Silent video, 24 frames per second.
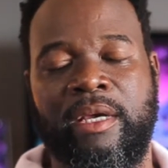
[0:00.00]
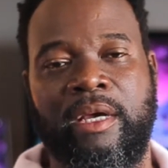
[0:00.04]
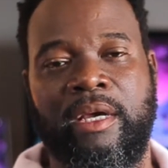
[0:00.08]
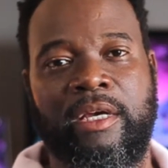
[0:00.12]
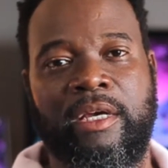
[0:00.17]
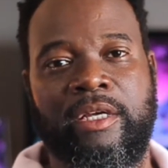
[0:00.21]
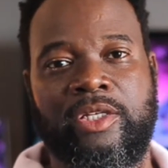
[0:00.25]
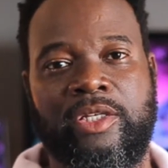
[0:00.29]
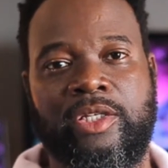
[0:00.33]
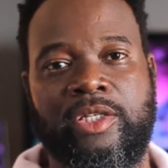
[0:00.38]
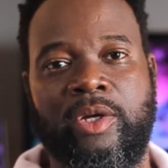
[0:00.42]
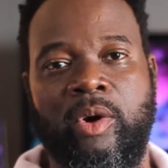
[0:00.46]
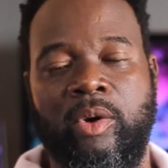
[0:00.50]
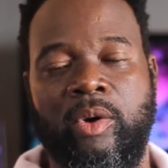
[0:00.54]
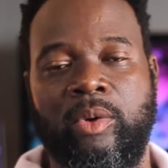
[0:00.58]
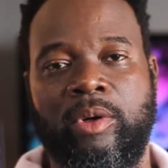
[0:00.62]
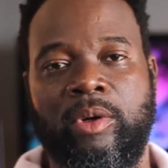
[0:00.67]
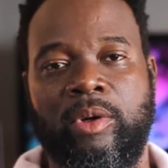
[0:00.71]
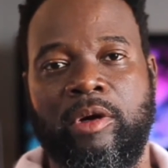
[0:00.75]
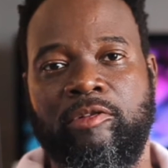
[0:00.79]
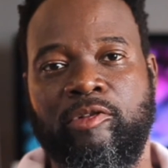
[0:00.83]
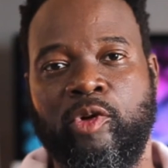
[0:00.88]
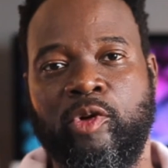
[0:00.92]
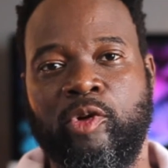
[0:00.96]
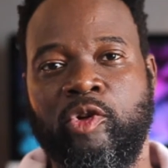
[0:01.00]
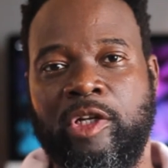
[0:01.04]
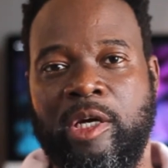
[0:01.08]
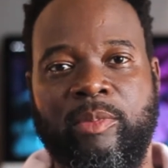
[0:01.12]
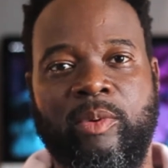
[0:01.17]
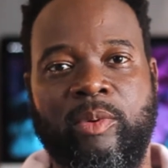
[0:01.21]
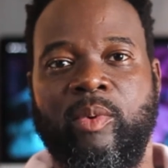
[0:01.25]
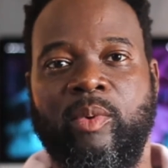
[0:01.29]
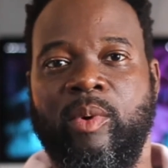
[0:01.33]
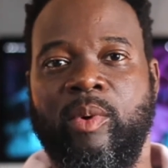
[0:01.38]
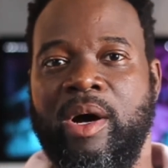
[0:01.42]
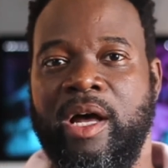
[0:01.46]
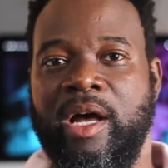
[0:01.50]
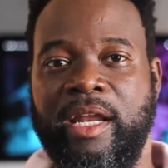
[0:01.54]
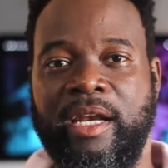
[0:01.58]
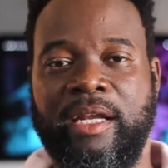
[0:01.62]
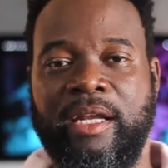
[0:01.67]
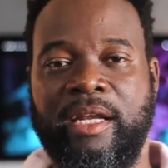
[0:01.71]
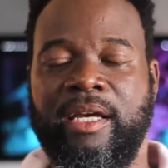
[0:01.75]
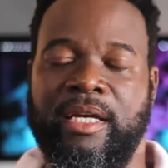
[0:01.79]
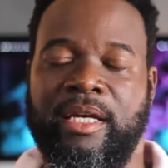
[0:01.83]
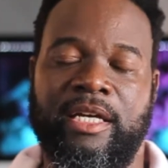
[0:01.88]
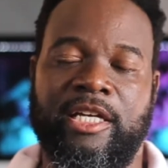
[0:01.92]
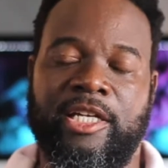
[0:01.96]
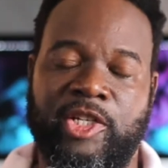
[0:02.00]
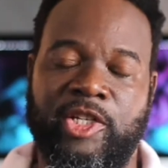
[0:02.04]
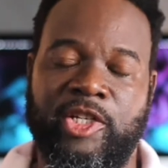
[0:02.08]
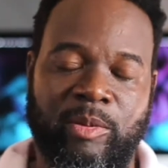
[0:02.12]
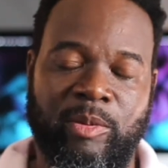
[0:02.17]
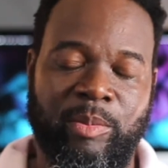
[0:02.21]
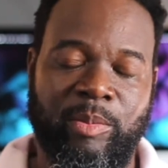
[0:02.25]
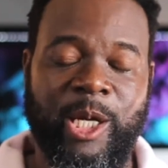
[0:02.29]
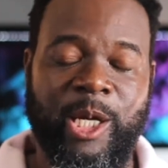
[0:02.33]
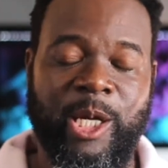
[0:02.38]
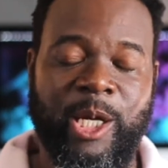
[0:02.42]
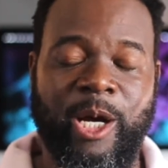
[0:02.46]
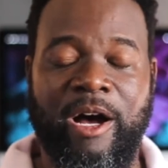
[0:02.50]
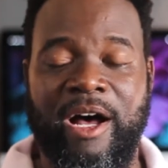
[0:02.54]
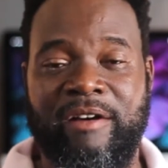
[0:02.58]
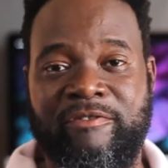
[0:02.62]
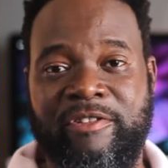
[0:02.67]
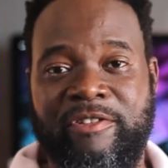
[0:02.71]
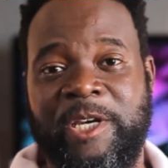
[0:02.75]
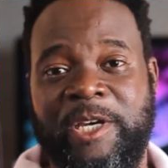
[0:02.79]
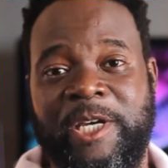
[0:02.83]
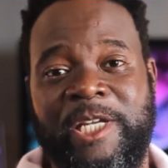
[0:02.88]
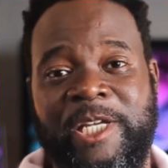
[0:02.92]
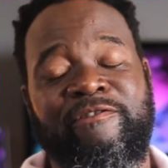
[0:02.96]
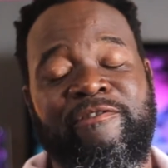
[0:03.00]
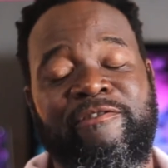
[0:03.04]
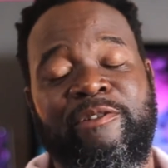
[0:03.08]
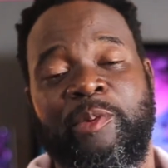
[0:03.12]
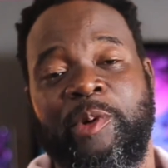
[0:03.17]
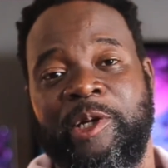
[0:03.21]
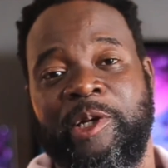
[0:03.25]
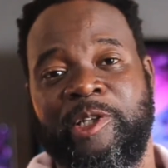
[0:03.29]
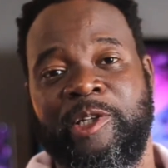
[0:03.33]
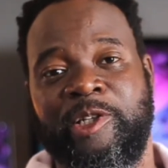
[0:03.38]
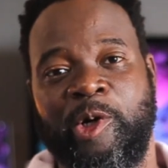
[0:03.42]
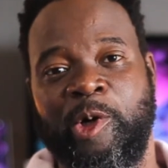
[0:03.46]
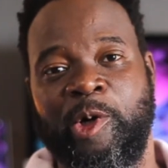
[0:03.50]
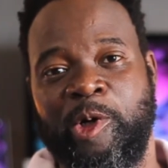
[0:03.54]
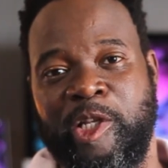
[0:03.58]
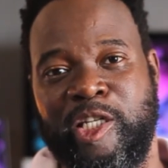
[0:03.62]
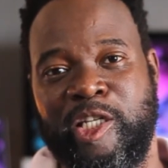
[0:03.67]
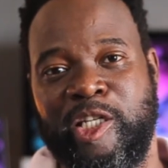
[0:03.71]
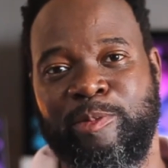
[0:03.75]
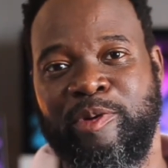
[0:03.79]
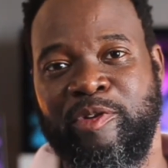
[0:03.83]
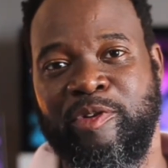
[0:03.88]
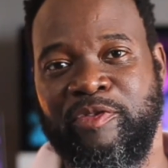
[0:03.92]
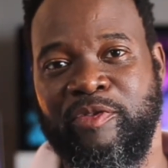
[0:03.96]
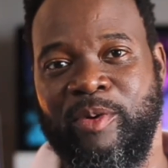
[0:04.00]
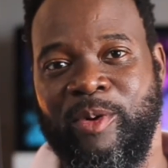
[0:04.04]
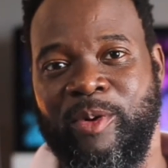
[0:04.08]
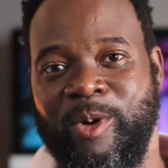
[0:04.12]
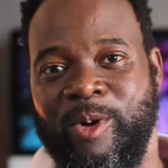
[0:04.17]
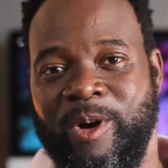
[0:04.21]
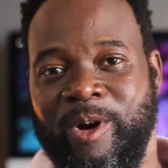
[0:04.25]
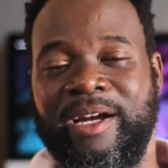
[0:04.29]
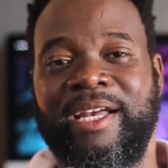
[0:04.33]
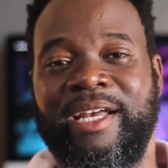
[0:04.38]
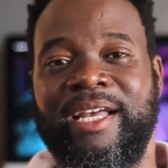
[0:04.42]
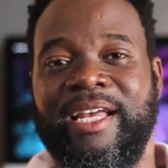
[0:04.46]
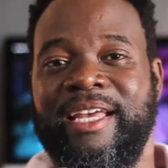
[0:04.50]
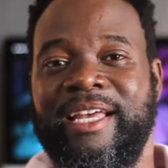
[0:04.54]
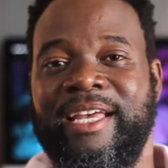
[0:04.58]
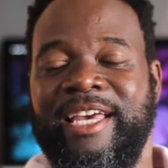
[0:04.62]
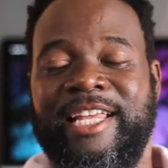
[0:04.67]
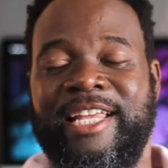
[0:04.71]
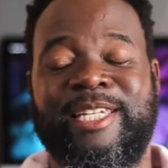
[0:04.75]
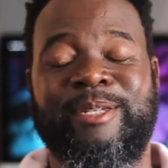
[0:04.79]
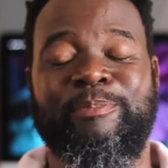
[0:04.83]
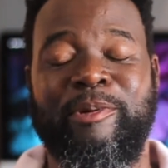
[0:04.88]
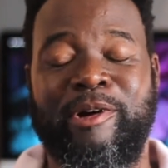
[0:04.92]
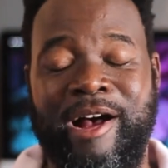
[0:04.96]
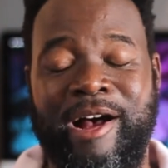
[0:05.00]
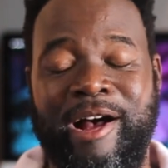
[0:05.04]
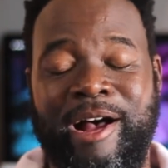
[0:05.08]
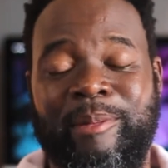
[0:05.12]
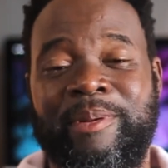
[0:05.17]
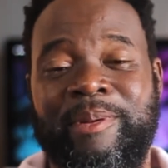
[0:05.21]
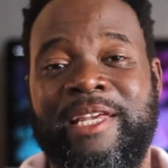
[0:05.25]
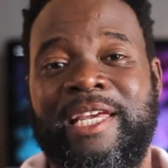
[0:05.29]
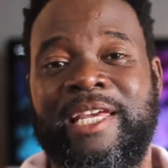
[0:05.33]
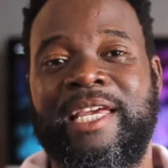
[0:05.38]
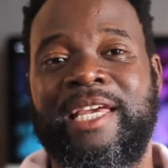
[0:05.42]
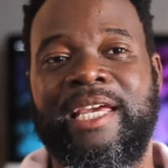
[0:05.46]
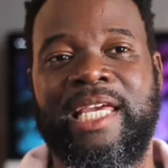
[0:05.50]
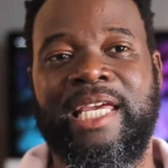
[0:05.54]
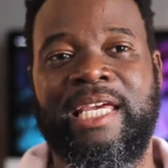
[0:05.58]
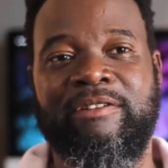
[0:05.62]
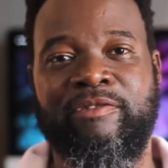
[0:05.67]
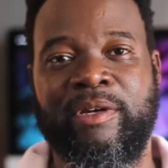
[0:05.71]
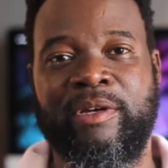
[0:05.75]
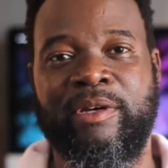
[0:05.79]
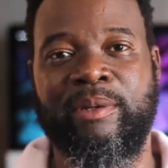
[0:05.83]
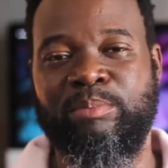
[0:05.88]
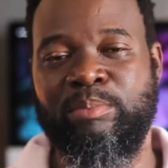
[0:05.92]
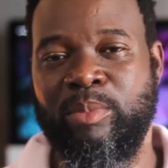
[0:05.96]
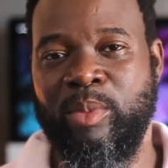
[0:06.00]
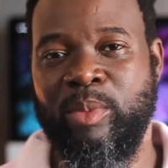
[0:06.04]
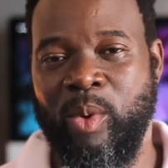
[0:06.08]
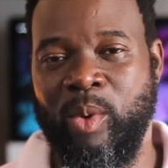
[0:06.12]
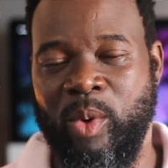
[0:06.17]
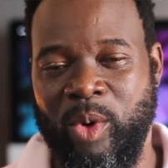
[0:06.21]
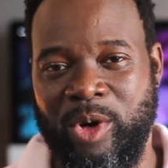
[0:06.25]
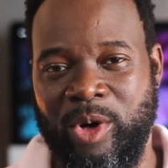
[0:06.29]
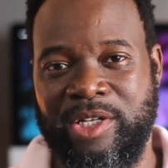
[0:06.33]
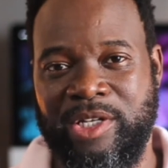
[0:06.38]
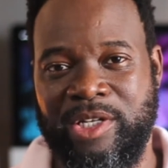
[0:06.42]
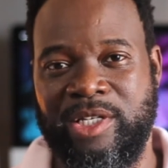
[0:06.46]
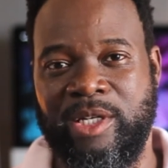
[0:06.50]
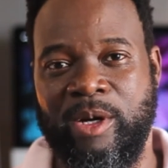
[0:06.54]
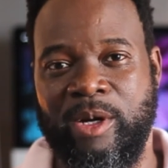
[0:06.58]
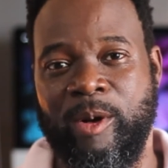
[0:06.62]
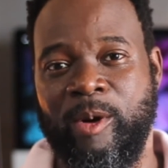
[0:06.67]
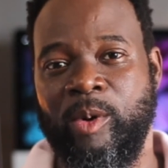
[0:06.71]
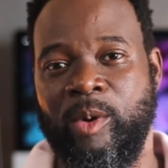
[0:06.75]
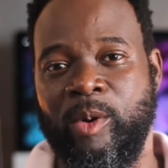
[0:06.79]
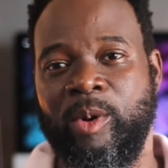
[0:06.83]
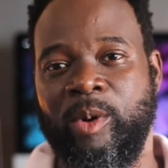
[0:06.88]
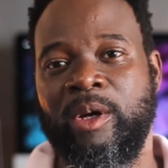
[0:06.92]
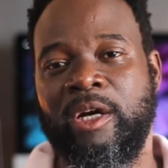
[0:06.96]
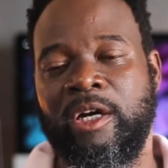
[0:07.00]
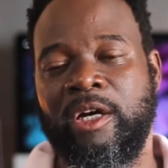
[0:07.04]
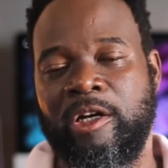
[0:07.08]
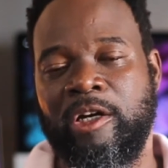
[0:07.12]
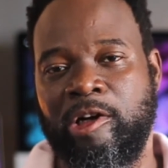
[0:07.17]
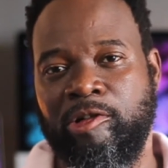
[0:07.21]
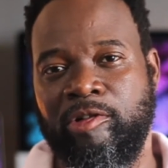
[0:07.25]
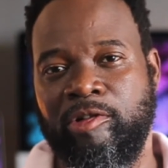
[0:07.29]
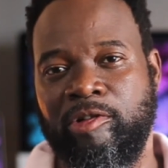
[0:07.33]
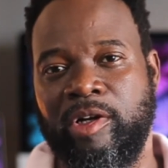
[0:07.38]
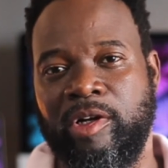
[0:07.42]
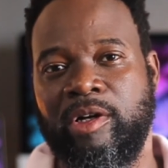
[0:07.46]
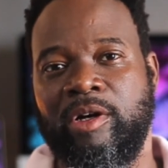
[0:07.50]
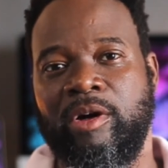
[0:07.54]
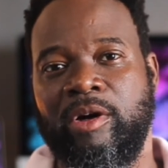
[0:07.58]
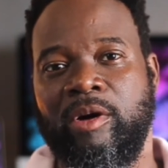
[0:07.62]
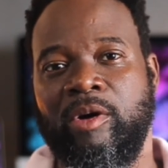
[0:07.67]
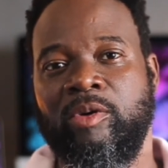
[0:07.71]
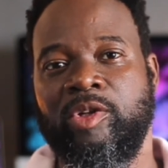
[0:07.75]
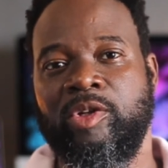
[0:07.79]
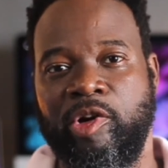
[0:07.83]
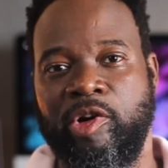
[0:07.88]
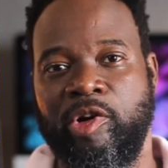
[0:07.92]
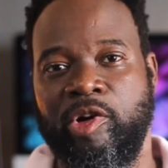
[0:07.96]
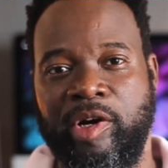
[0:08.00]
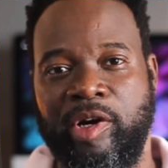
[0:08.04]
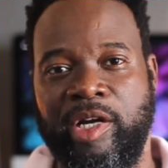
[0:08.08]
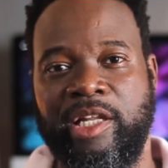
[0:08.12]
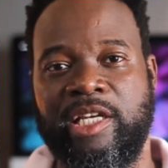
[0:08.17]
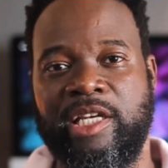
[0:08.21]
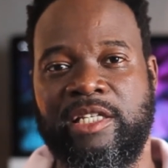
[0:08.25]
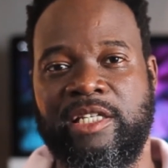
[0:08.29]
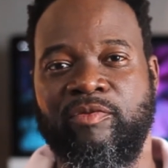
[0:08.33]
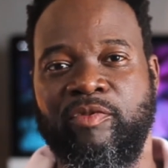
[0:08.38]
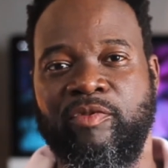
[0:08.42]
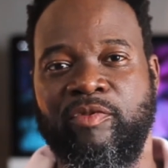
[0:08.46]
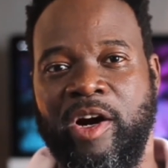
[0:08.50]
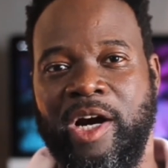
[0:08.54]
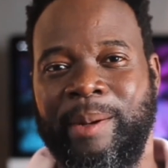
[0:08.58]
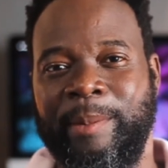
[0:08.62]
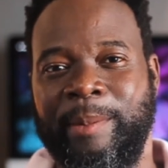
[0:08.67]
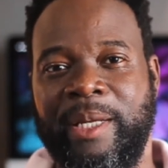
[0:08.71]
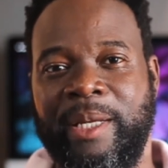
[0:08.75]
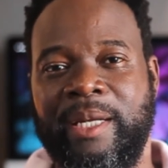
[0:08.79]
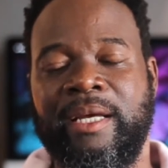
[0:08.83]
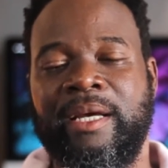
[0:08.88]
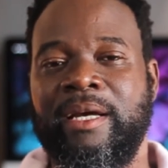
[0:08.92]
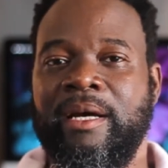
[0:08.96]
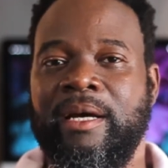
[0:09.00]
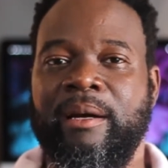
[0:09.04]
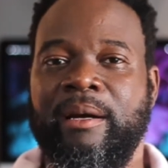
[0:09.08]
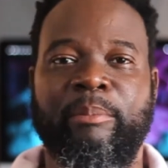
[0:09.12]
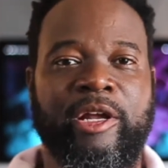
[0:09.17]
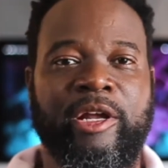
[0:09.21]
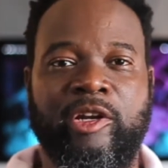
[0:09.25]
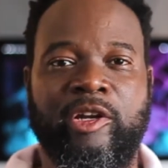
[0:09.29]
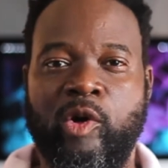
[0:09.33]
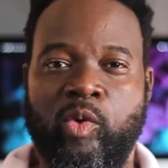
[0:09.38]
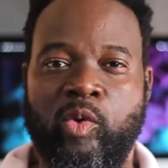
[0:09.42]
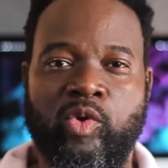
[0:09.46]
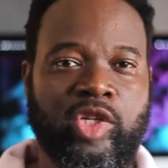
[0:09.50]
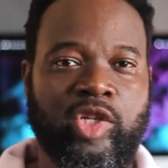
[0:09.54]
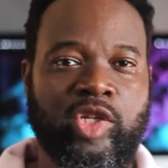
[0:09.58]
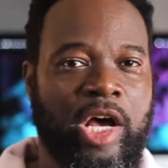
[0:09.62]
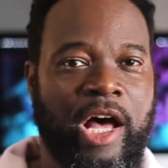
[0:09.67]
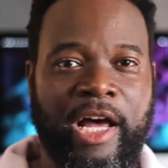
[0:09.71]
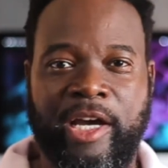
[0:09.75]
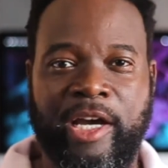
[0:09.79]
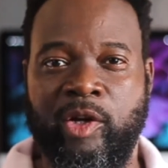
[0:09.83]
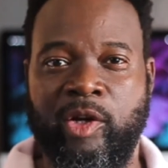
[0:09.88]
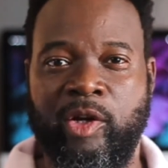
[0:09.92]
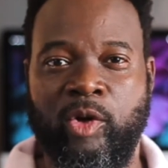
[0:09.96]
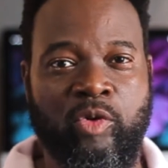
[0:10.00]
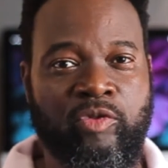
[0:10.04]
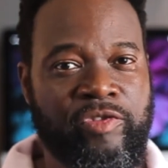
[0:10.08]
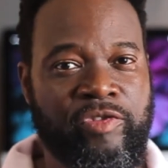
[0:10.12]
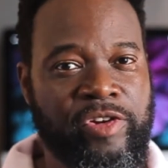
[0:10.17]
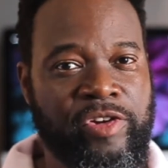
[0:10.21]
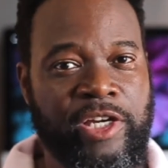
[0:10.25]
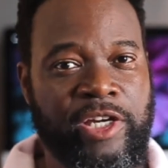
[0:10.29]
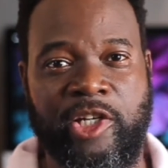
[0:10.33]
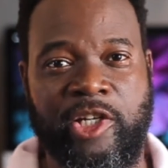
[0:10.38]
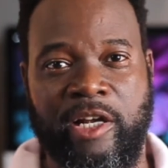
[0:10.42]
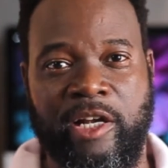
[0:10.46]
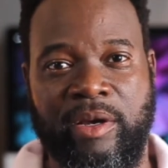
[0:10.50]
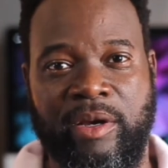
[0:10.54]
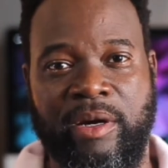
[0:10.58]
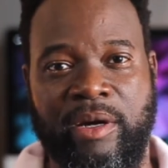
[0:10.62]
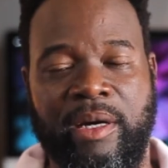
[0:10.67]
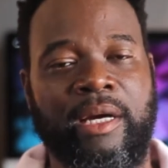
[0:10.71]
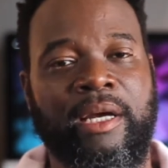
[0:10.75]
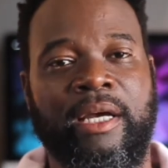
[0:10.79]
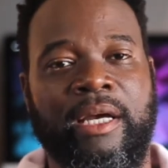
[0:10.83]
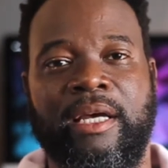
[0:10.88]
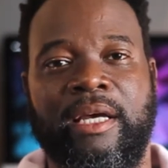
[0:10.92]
So, rule number 1 should be obvious. Everyone's heard this before. It's probably even more so critical during this environment, but no talking over each other.